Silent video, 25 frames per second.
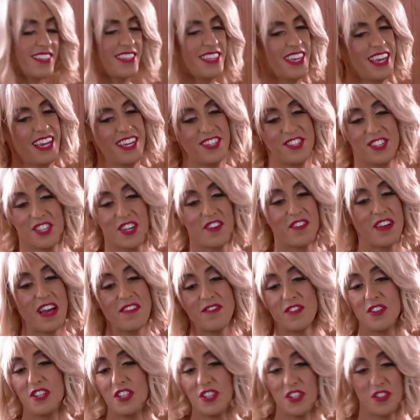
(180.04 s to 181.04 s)
Yeah, sorry,
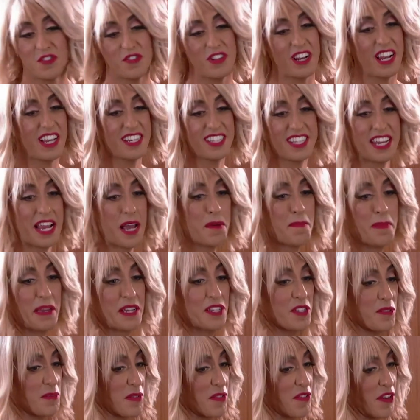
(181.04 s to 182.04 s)
I've only just realised that I
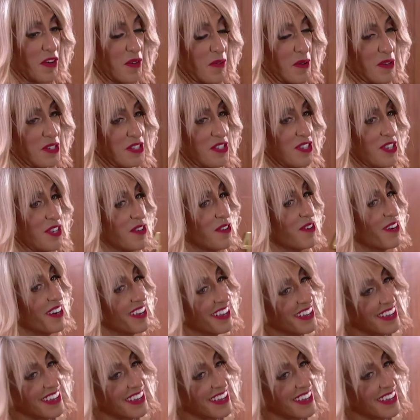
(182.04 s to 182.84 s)
picked up the wrong one too.